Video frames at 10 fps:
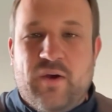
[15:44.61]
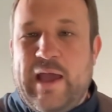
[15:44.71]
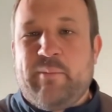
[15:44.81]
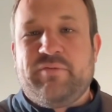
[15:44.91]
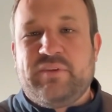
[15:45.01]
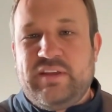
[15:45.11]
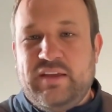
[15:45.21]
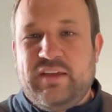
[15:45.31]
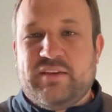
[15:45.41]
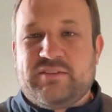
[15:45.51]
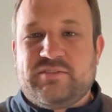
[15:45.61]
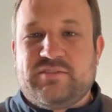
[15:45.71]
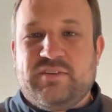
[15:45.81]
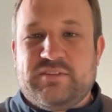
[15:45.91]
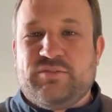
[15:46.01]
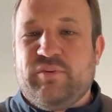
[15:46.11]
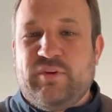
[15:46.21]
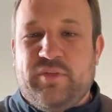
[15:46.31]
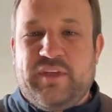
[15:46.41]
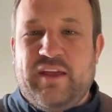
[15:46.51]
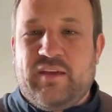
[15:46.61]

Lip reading: app fatigue is a real thing.